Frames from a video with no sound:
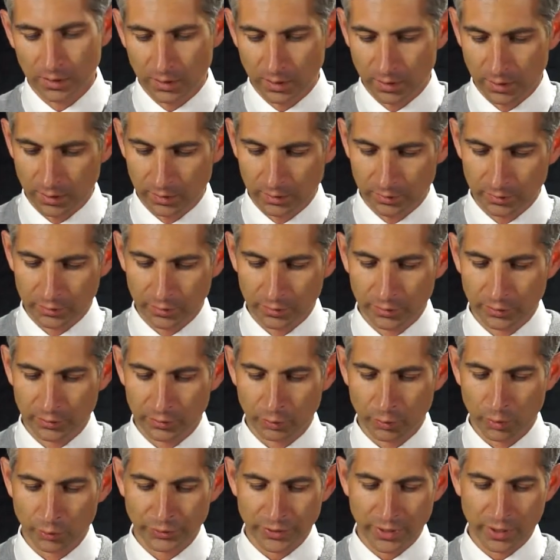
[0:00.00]
Uh,
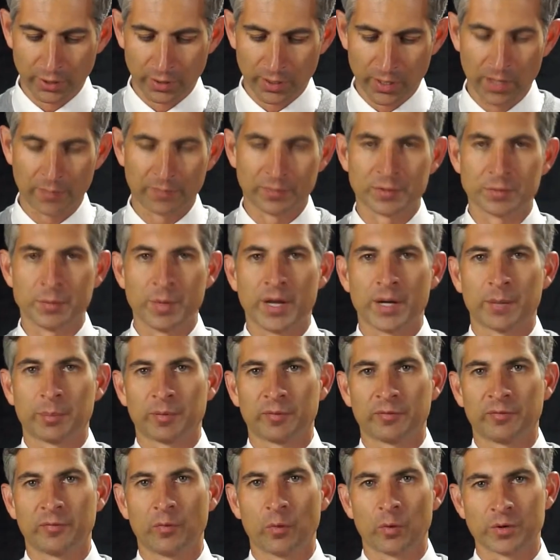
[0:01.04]
the rotator cuff is made up
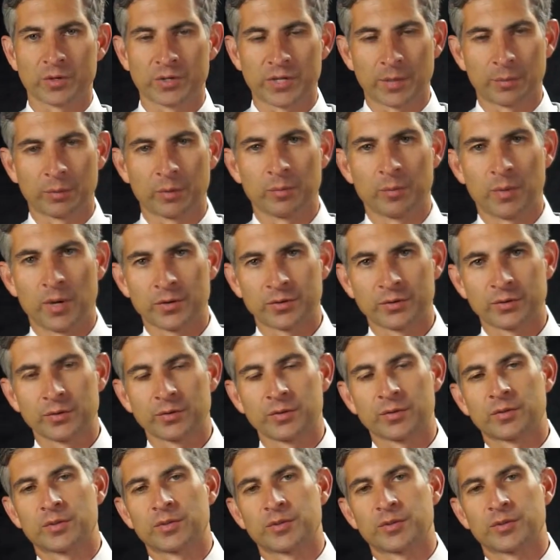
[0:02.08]
of four separate muscles,